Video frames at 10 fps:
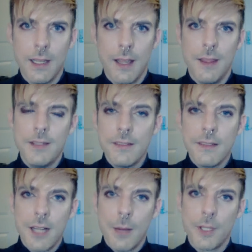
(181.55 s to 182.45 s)
this is an
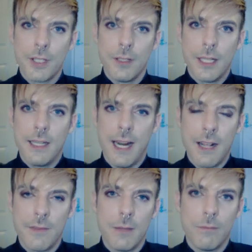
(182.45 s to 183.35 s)
opportunity to
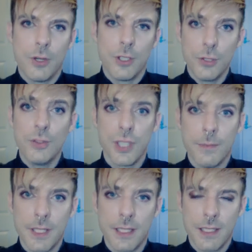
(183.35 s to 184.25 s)
have them produce
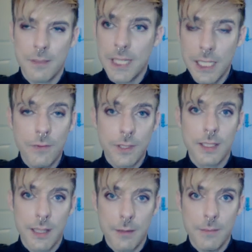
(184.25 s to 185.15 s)
something that's meaningful to
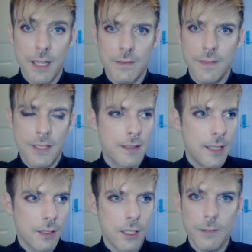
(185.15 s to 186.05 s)
them, that fits
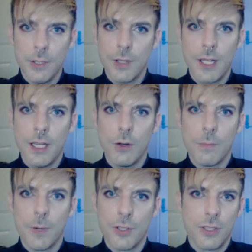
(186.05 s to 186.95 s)
their community or
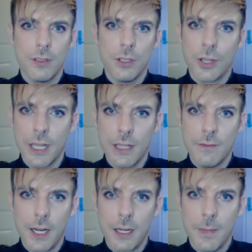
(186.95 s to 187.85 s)
personal learning
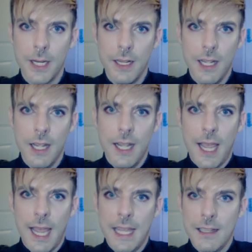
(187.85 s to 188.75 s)
environment,
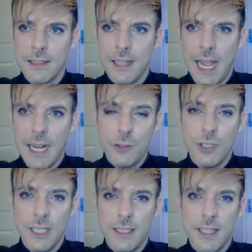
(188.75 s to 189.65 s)
and
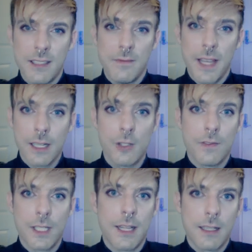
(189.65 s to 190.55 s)
actually takes advantage of
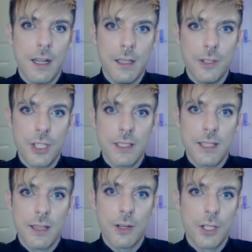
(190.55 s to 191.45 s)
the technologies
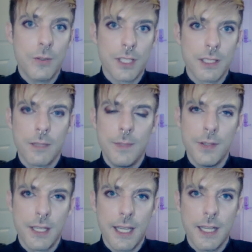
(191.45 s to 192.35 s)
that they're using to
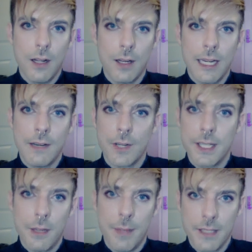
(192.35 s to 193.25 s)
communicate on an
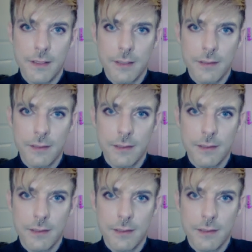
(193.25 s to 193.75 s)
everyday basis.